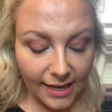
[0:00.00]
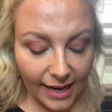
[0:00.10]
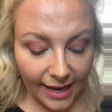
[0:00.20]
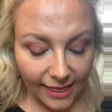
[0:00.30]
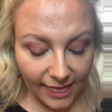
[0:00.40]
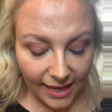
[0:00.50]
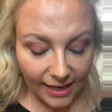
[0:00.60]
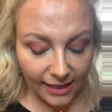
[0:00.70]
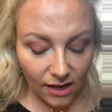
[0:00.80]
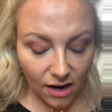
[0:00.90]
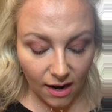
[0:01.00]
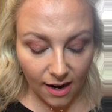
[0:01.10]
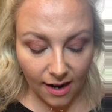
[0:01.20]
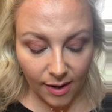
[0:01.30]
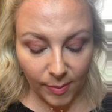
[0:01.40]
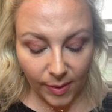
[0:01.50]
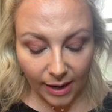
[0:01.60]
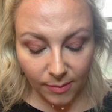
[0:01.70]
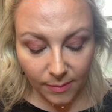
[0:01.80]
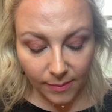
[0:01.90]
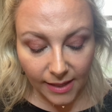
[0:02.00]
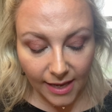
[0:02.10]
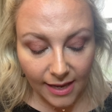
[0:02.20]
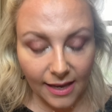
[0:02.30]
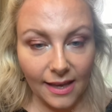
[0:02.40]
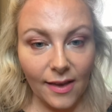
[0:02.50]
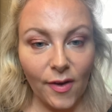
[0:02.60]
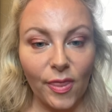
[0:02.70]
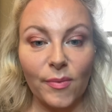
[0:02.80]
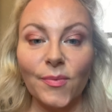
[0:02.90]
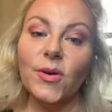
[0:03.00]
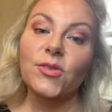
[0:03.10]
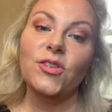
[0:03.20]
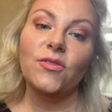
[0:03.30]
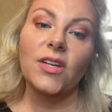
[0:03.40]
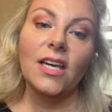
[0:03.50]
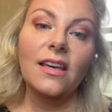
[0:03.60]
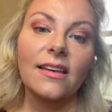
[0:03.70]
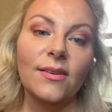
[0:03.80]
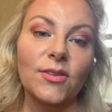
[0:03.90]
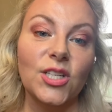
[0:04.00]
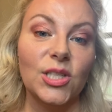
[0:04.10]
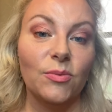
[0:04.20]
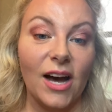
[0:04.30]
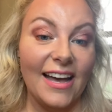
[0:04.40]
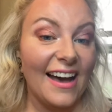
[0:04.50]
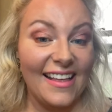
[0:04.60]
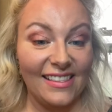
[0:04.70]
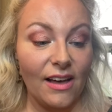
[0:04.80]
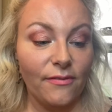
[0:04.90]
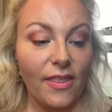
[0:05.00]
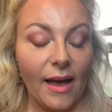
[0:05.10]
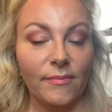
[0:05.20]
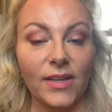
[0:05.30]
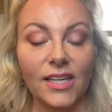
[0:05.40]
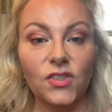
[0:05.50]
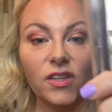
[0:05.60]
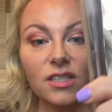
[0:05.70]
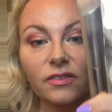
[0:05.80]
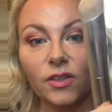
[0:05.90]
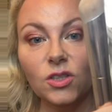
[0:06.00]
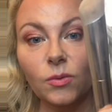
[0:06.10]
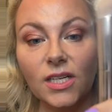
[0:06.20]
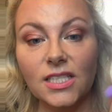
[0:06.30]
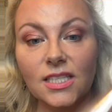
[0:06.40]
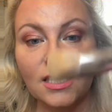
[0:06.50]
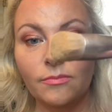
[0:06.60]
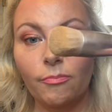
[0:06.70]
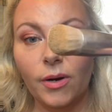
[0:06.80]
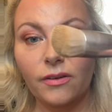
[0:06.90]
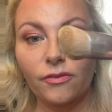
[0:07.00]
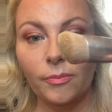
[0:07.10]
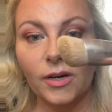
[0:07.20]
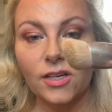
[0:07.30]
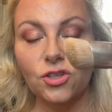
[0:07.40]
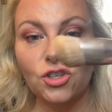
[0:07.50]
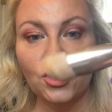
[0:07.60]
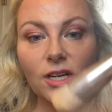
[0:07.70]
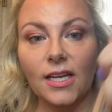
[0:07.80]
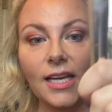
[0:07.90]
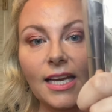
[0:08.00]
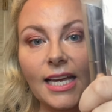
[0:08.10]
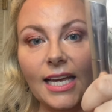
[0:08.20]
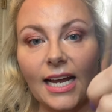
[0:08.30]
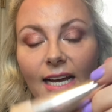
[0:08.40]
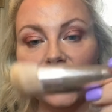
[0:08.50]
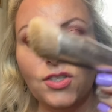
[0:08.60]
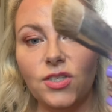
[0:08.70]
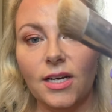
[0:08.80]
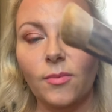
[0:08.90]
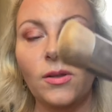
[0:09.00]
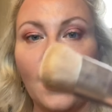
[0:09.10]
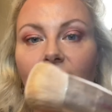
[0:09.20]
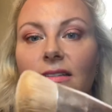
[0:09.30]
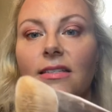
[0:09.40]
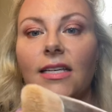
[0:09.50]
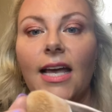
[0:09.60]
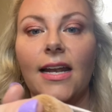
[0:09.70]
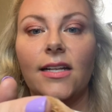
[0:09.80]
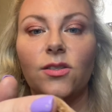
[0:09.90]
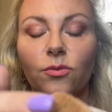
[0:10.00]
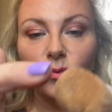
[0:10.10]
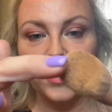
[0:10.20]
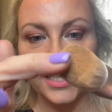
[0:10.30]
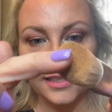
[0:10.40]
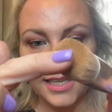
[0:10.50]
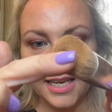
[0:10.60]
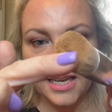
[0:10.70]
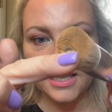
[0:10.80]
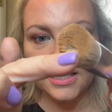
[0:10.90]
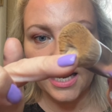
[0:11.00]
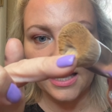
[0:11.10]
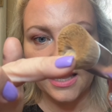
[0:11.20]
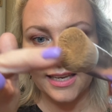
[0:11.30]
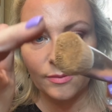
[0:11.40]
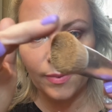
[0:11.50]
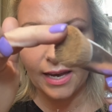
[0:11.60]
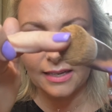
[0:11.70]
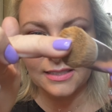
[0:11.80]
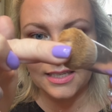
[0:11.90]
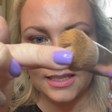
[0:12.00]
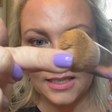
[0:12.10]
I think are probably the most unique, which is why I love them. So this first one is this buff brush. It has double ends and it's really tightly compacted.